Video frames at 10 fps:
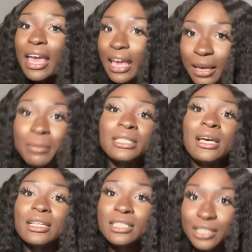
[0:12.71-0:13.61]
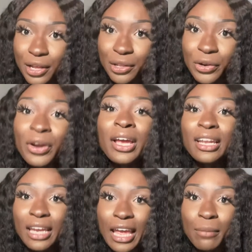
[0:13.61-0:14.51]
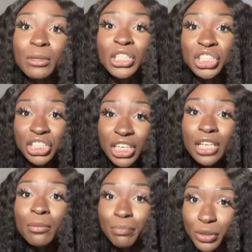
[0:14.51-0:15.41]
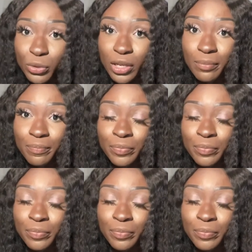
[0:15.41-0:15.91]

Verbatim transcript: Amazon seller named She Beauty.